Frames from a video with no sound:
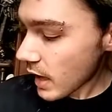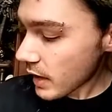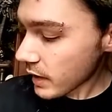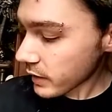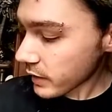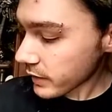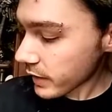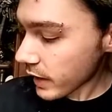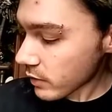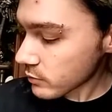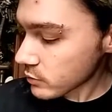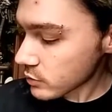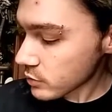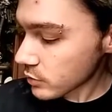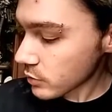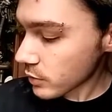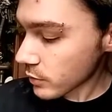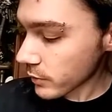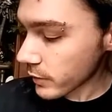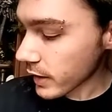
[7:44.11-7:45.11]
encounter
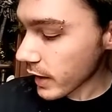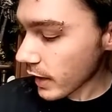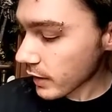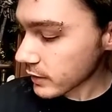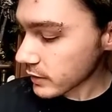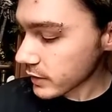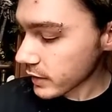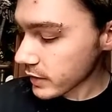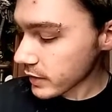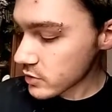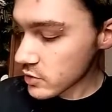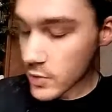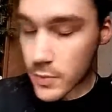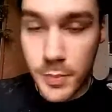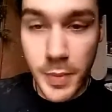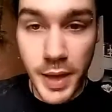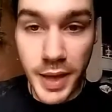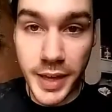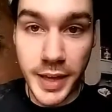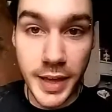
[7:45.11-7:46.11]
the reality to
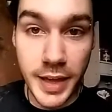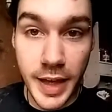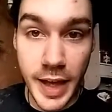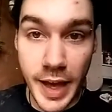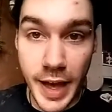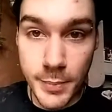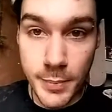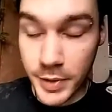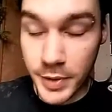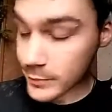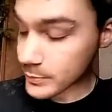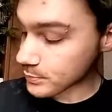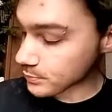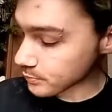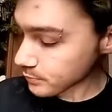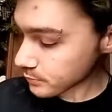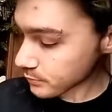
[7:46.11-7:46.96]
make it happen.